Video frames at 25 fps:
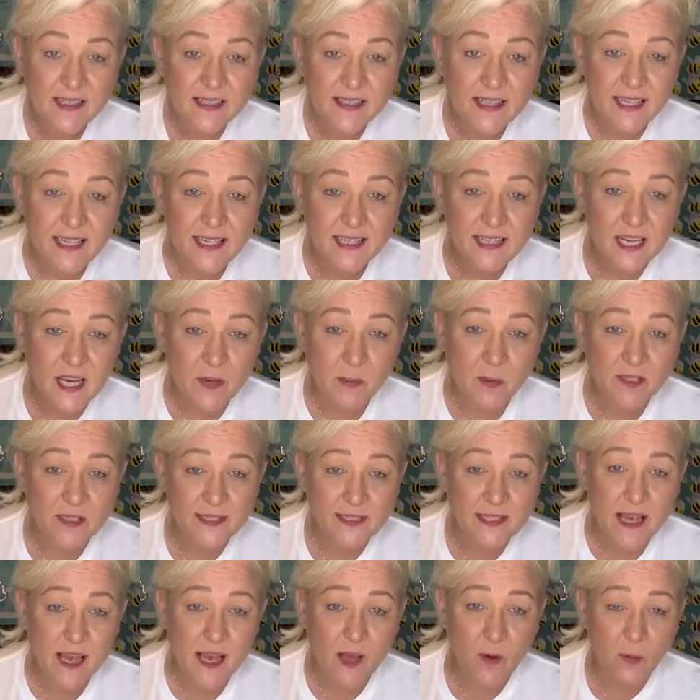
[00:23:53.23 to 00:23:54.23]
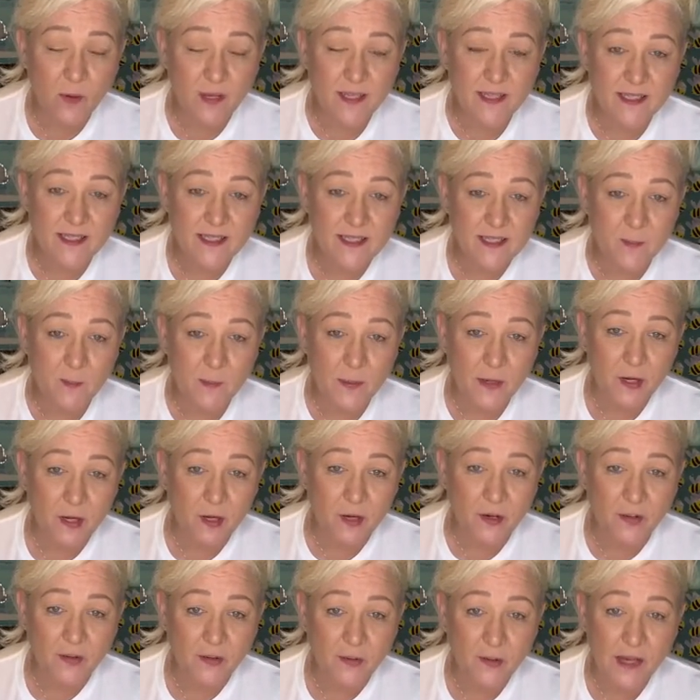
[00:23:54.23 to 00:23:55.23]
See, Deborah said we
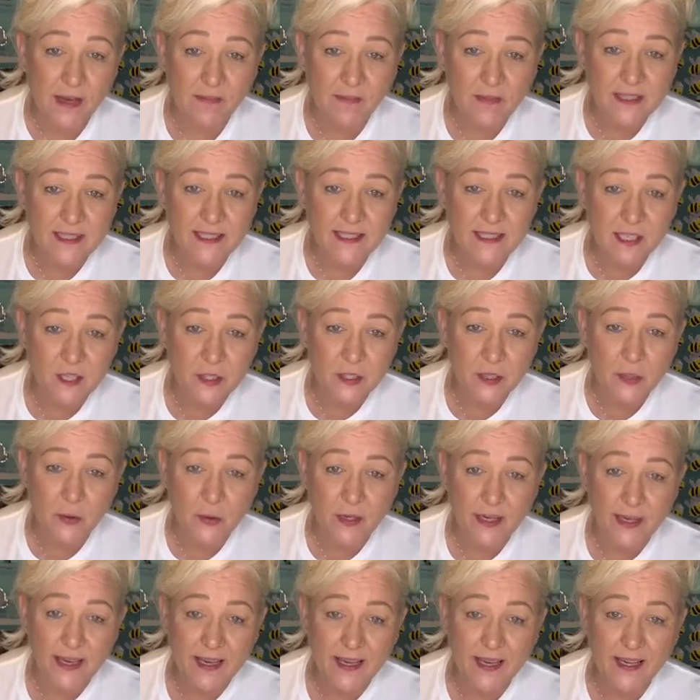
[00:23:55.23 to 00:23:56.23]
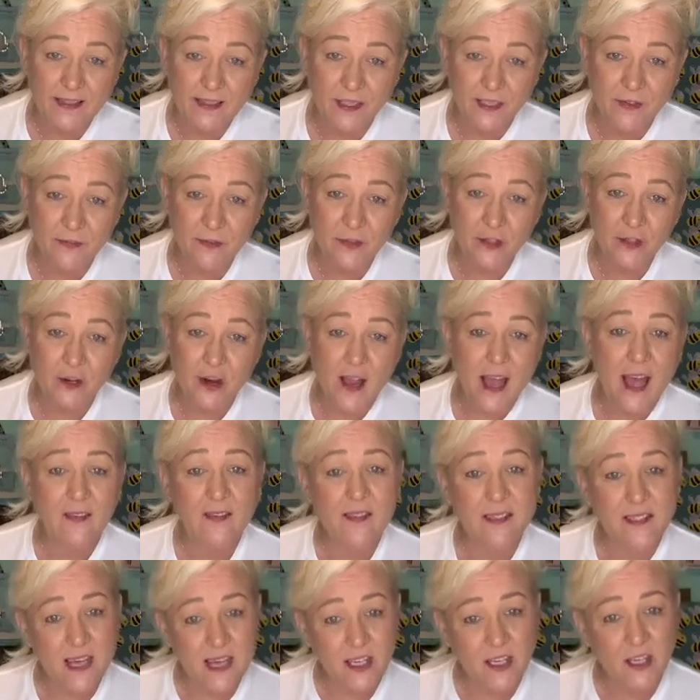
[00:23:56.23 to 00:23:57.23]
disappeared. Haven't seen you again. Love your
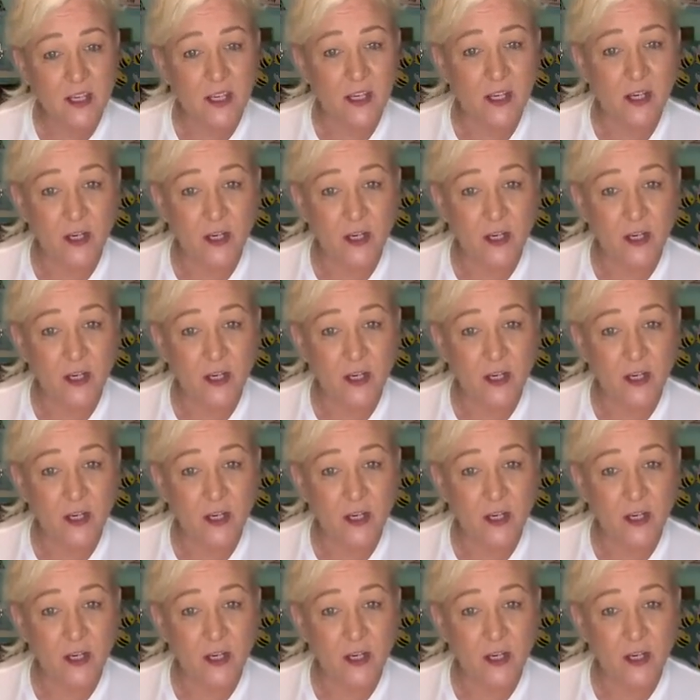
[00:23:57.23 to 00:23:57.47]
crafts. Thank yes, you.